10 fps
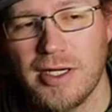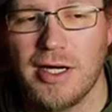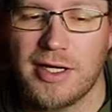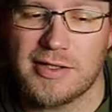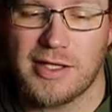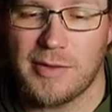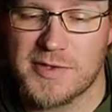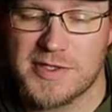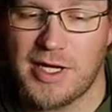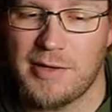here. He didn't keep it
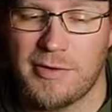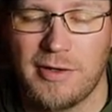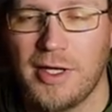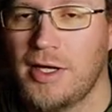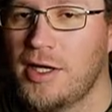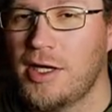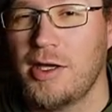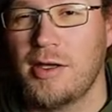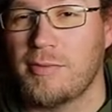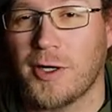stable,
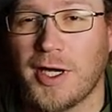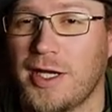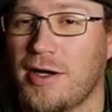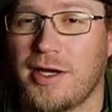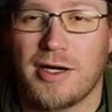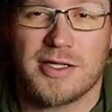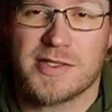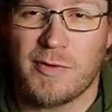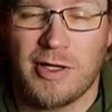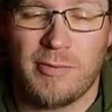but you know, you're in a
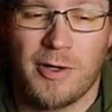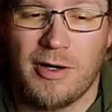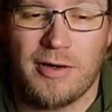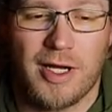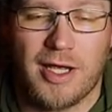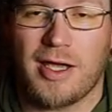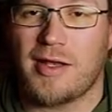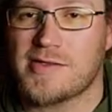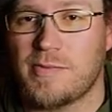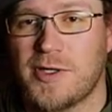small boat
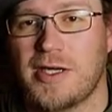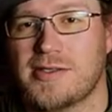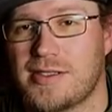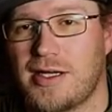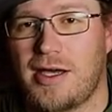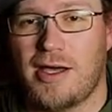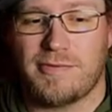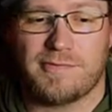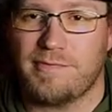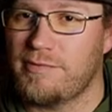and some big
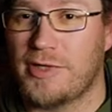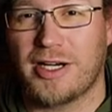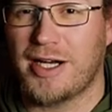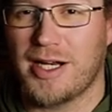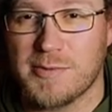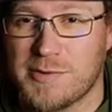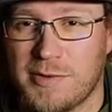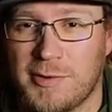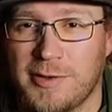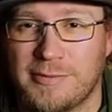stuff, you're gonna end up
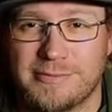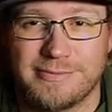swimming.